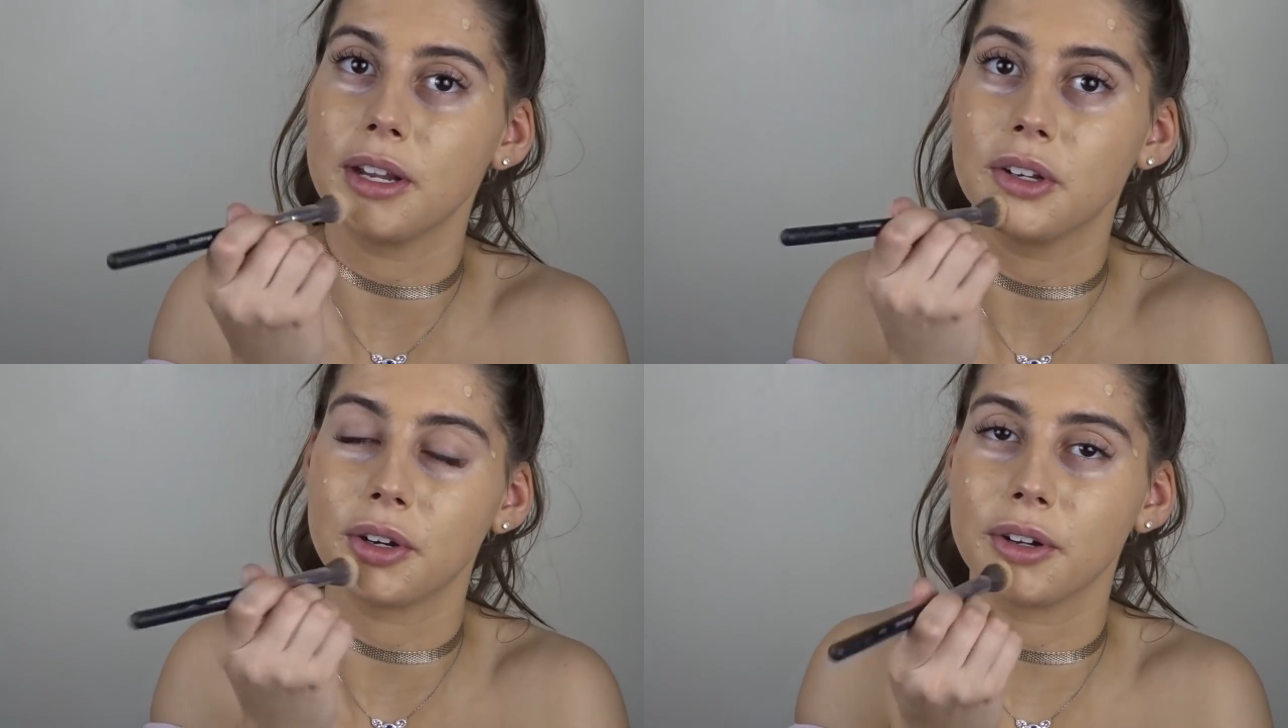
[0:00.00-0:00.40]

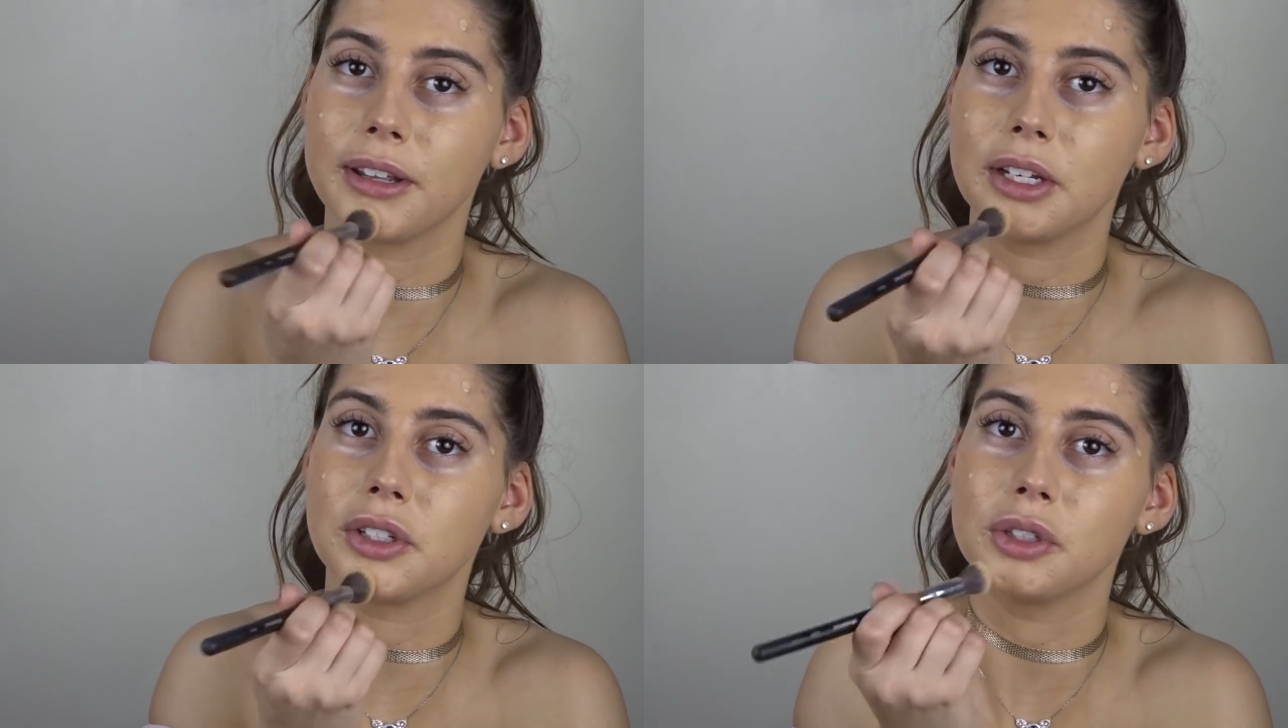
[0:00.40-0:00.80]

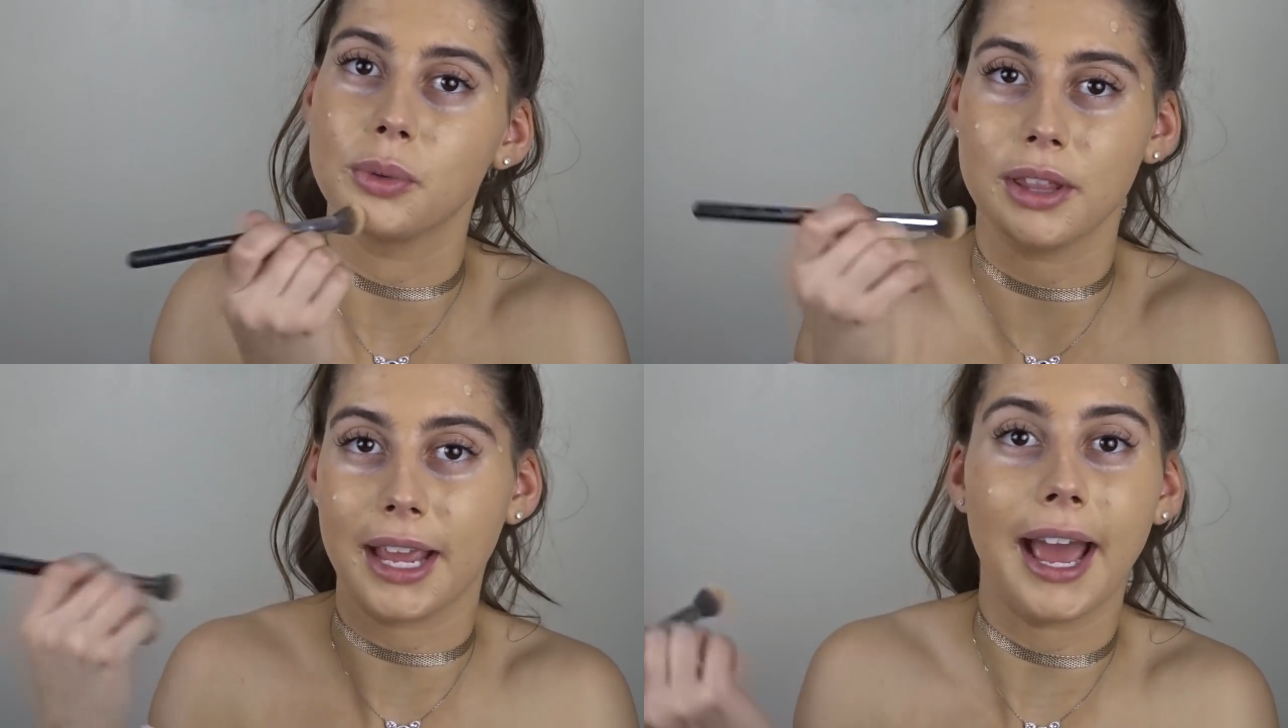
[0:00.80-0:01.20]
internal issues
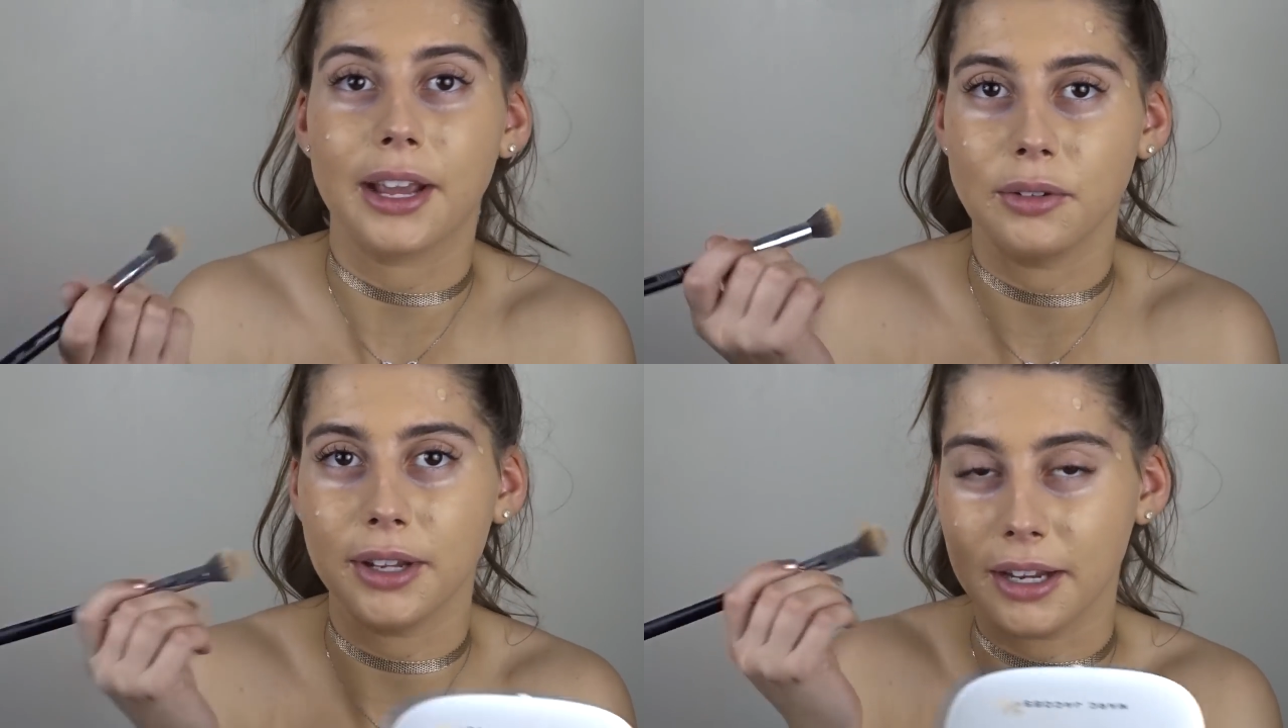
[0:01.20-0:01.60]
with like
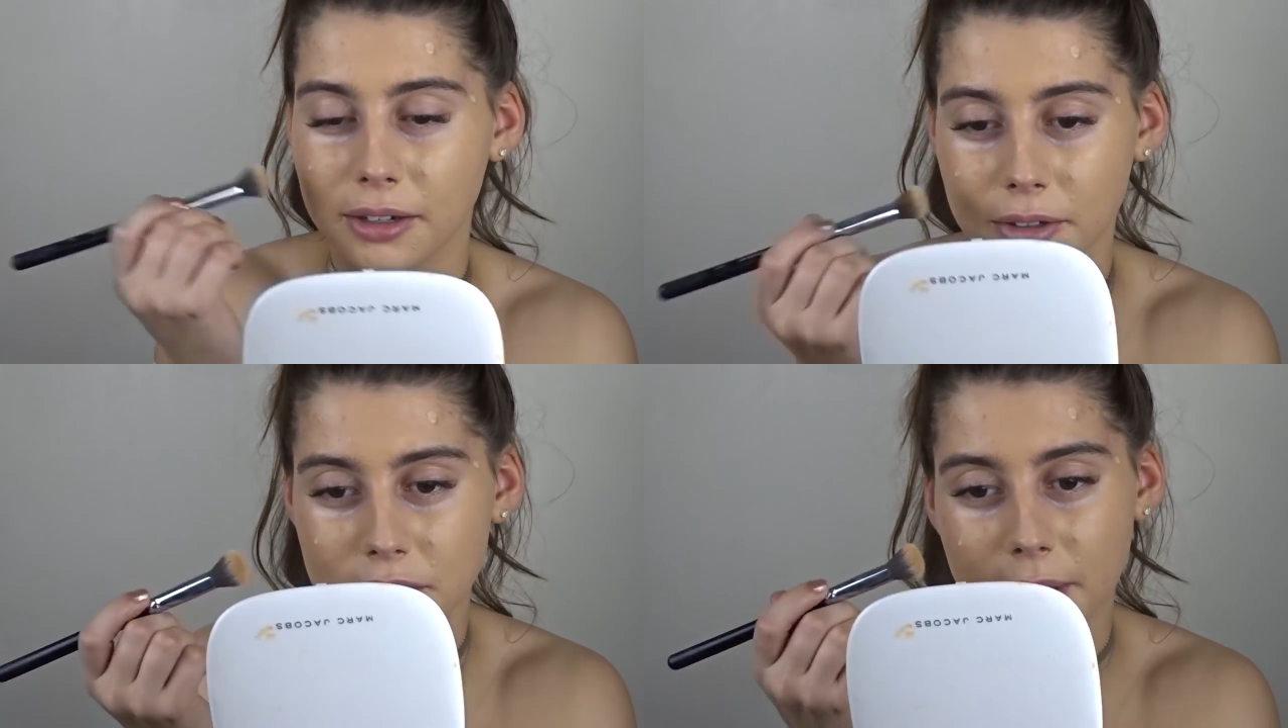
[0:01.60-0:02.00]

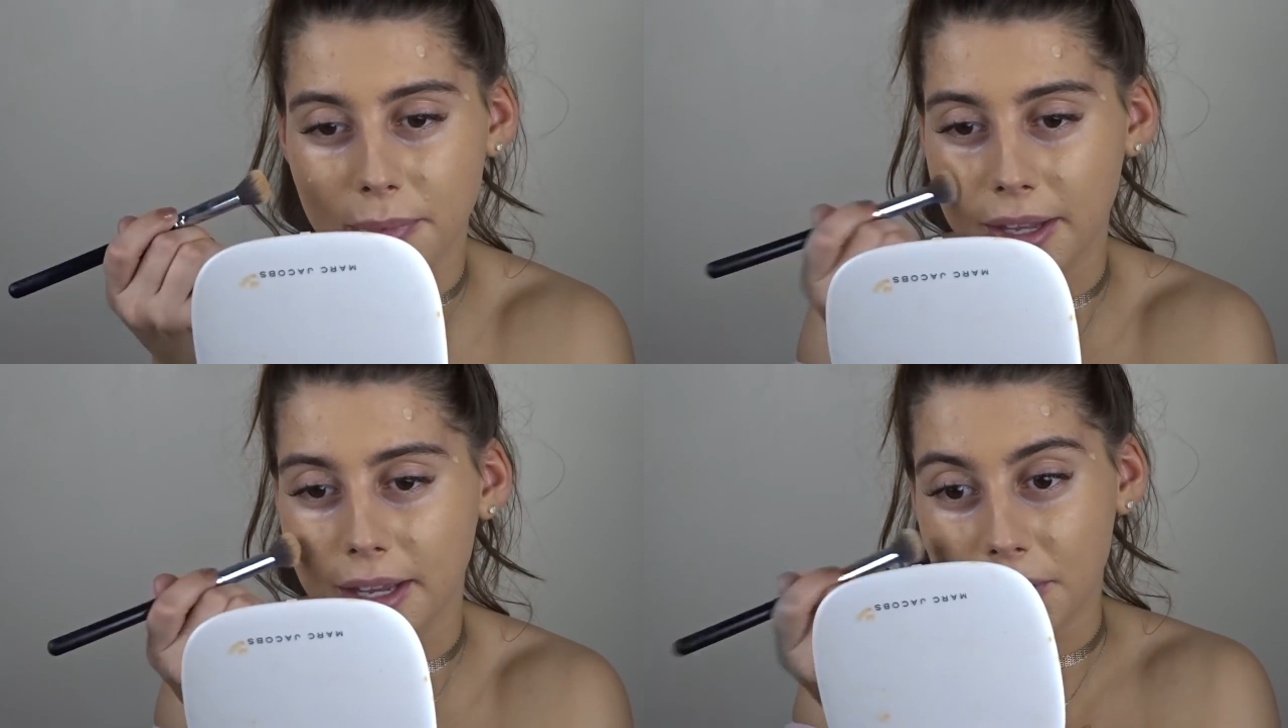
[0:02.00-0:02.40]
Accutane or
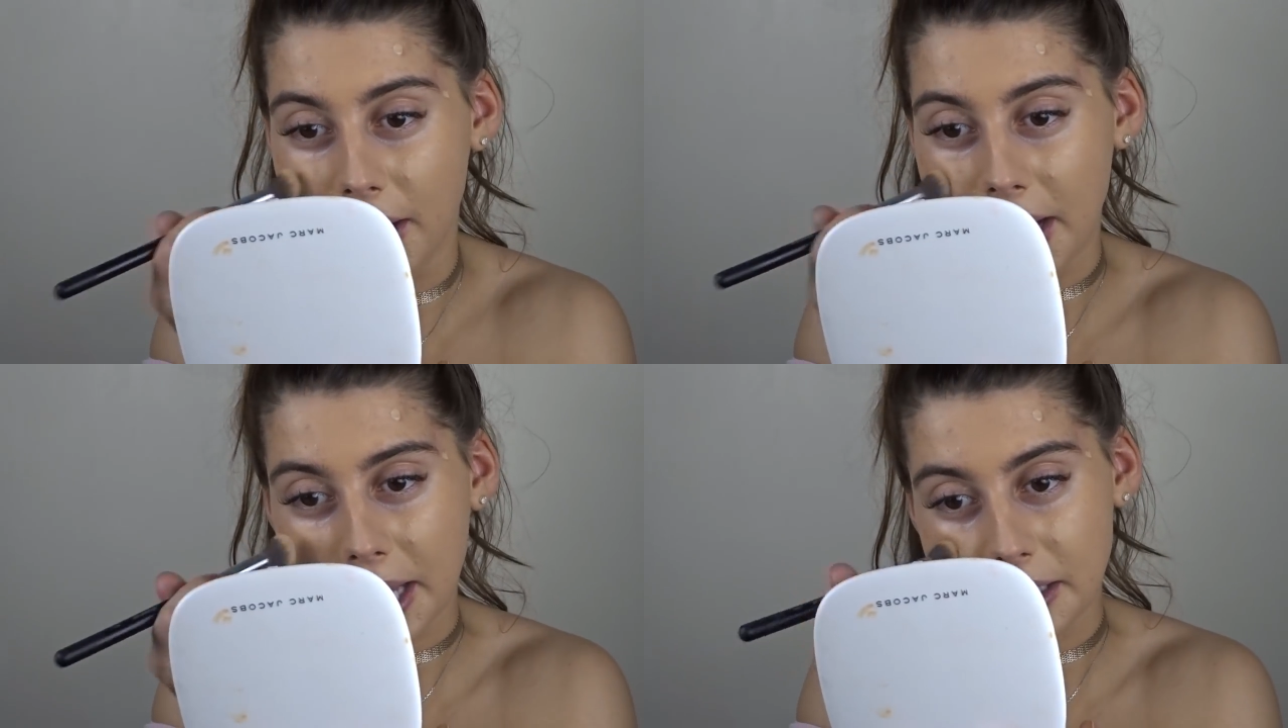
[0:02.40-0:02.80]
something, right?